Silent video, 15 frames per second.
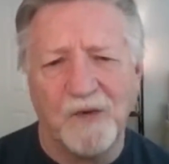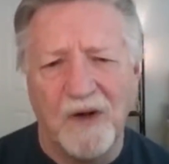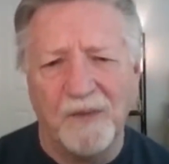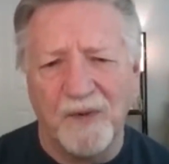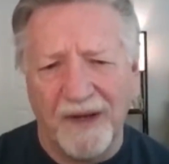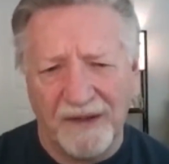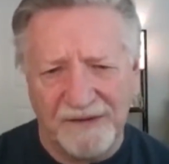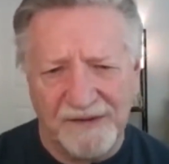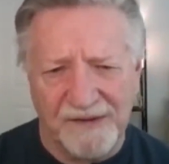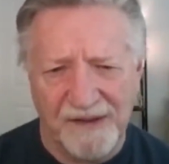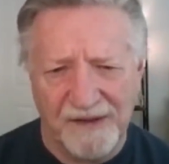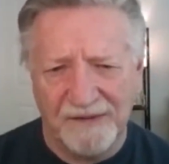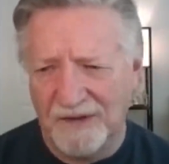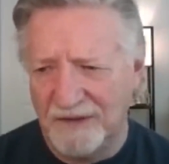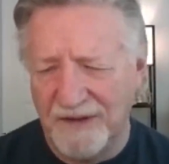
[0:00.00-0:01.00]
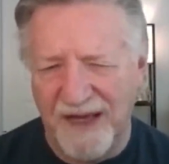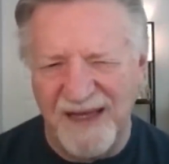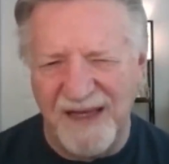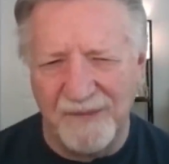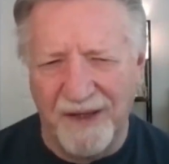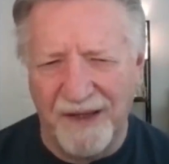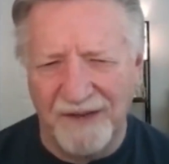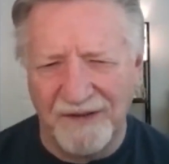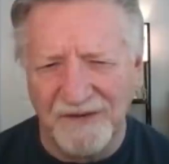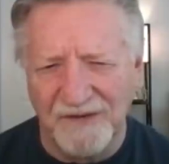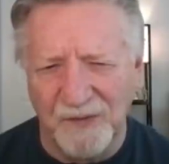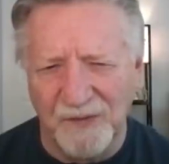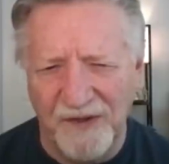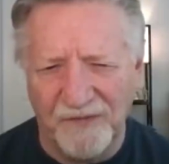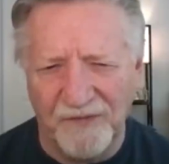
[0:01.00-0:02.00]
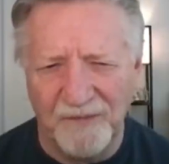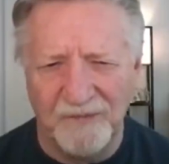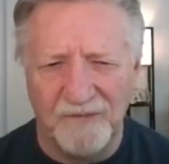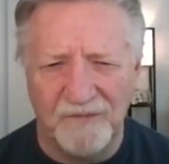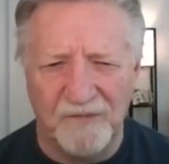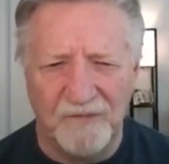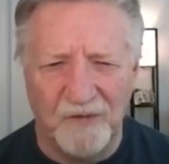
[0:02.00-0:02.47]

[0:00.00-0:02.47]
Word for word: what 90 miles away from where you are right now.